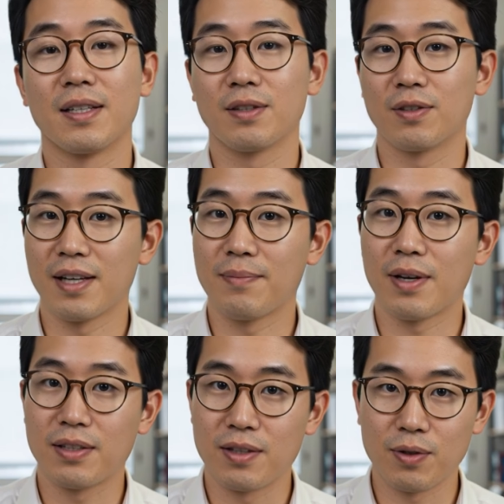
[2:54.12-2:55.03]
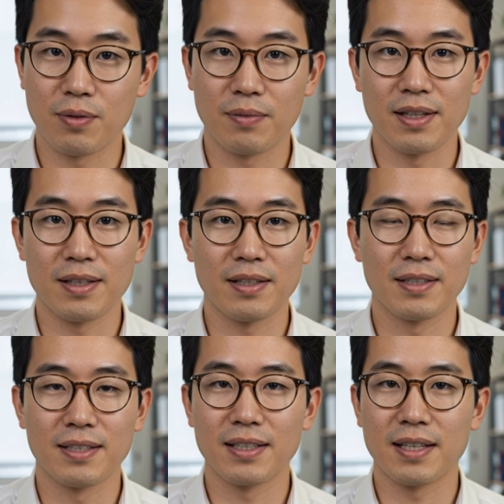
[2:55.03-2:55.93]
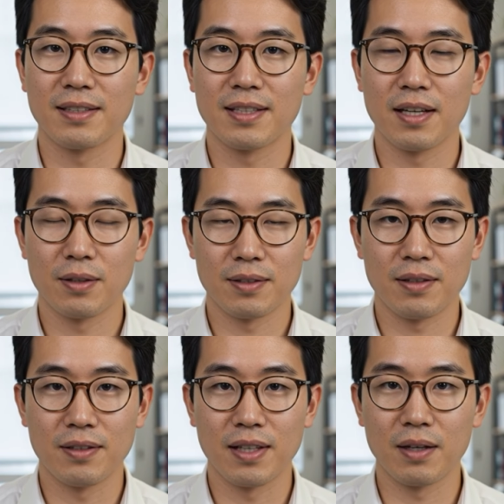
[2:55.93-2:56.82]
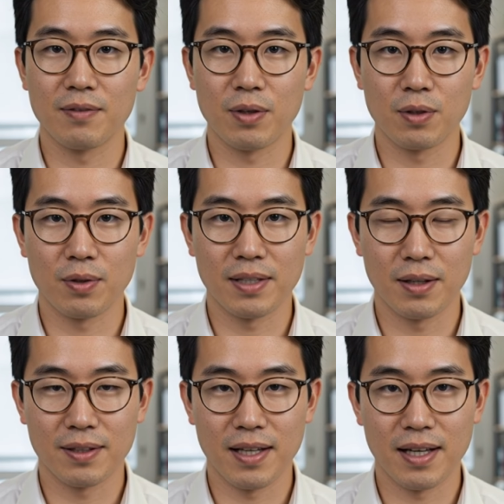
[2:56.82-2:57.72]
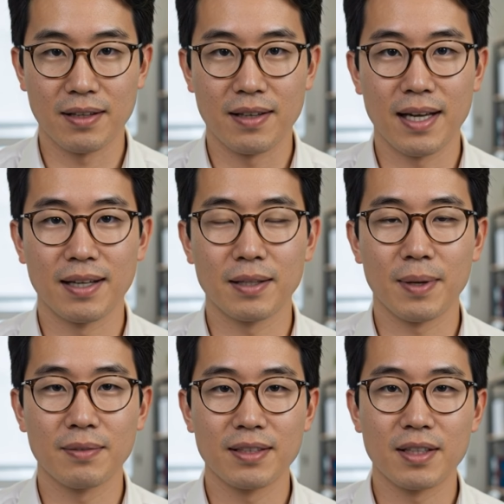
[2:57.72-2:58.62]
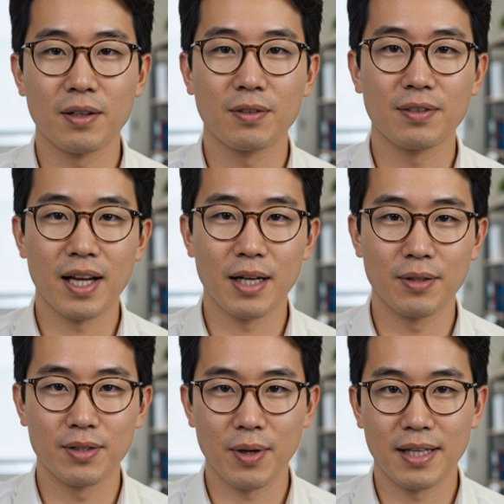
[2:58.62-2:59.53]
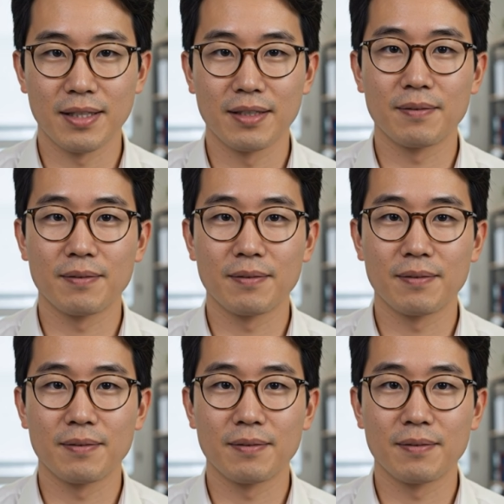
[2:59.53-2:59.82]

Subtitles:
And those same melanosomes exist in skin cells, hair follicle cells, and the pigment cells of the iris alike,